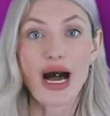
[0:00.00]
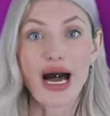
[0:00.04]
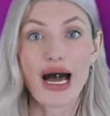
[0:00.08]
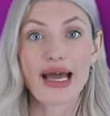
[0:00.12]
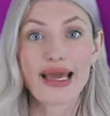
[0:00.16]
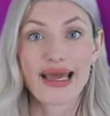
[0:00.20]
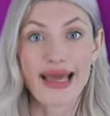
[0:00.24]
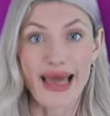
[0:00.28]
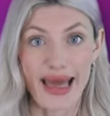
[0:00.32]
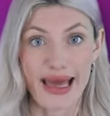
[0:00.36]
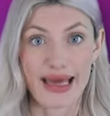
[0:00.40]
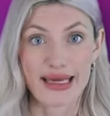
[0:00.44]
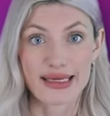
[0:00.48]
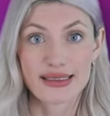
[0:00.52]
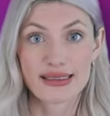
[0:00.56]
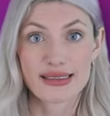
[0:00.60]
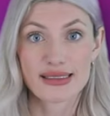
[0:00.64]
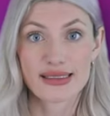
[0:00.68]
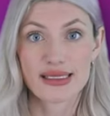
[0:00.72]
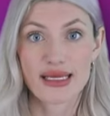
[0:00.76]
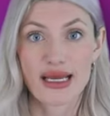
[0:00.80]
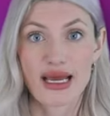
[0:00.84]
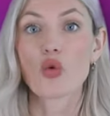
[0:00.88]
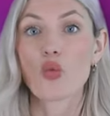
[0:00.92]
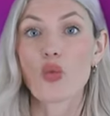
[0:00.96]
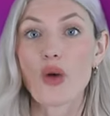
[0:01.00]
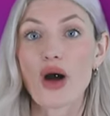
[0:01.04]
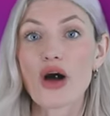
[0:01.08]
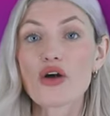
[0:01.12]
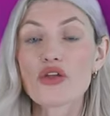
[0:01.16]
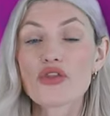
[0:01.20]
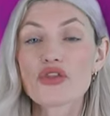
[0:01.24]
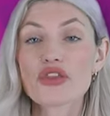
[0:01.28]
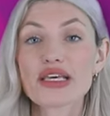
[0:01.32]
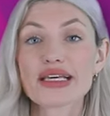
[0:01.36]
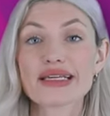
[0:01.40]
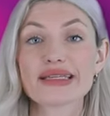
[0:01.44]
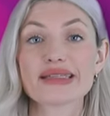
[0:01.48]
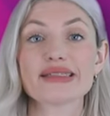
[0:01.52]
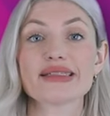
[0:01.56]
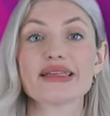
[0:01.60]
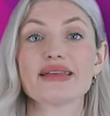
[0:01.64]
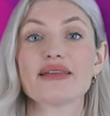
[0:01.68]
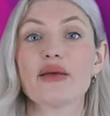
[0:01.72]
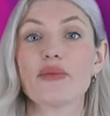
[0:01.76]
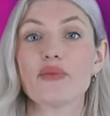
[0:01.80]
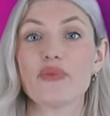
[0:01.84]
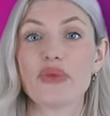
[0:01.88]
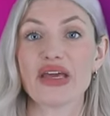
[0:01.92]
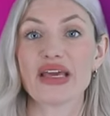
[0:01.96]
high end, the wealthiest in
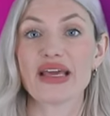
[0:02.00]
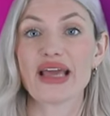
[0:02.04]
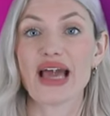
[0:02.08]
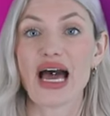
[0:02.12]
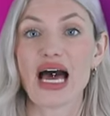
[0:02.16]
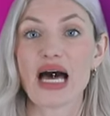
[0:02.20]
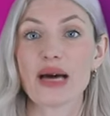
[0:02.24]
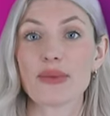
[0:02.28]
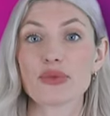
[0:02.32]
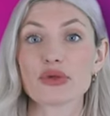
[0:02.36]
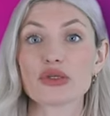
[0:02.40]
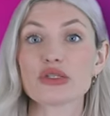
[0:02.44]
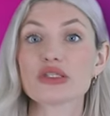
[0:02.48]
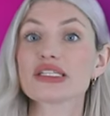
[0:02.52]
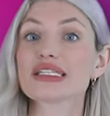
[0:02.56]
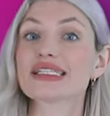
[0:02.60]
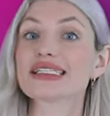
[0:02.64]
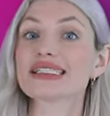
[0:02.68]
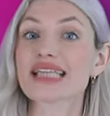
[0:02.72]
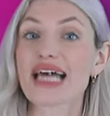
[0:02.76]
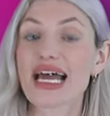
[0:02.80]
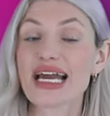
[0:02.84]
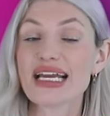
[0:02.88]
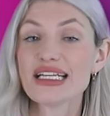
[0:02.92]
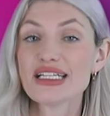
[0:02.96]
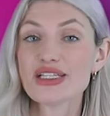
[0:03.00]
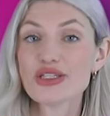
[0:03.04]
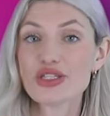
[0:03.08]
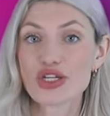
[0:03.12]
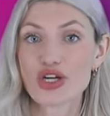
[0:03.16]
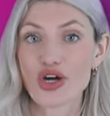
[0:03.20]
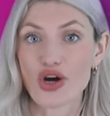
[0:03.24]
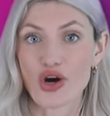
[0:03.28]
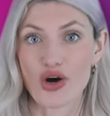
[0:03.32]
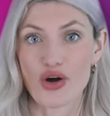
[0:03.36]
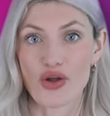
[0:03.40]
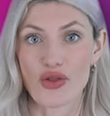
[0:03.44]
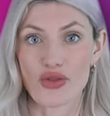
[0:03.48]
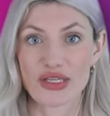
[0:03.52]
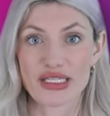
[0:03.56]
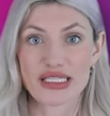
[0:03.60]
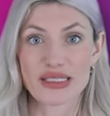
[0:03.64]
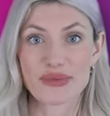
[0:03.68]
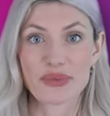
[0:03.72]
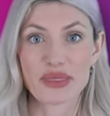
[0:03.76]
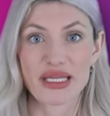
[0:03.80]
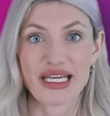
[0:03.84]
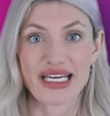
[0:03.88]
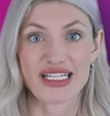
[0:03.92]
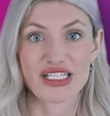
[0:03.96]
the Big Apple decided to call this
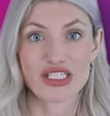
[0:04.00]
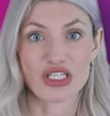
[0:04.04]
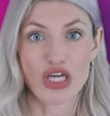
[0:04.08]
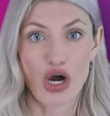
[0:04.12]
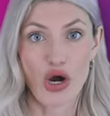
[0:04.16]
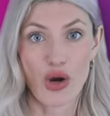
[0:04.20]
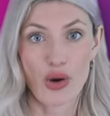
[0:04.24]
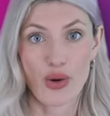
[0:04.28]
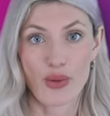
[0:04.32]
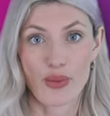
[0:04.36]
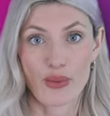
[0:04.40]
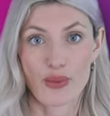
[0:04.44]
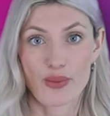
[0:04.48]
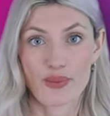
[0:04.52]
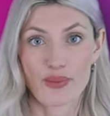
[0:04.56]
place home.